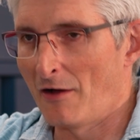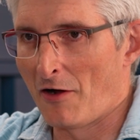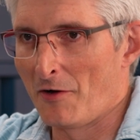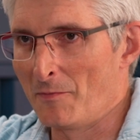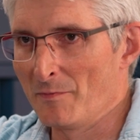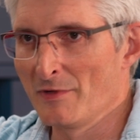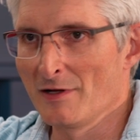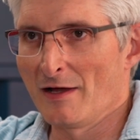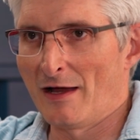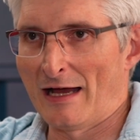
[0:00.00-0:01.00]

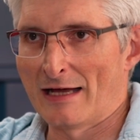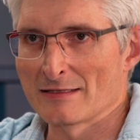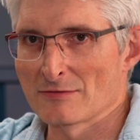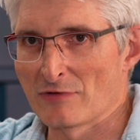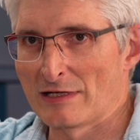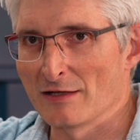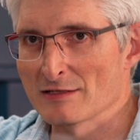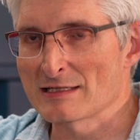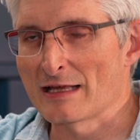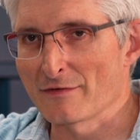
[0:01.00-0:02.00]
and really
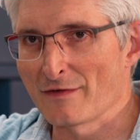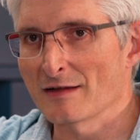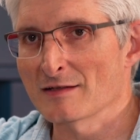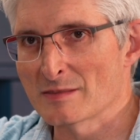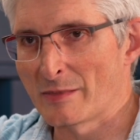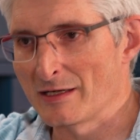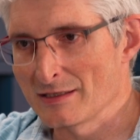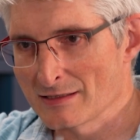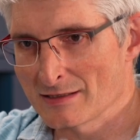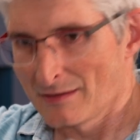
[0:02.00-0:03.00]
understand the factor
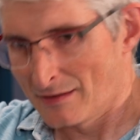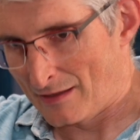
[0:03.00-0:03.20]
space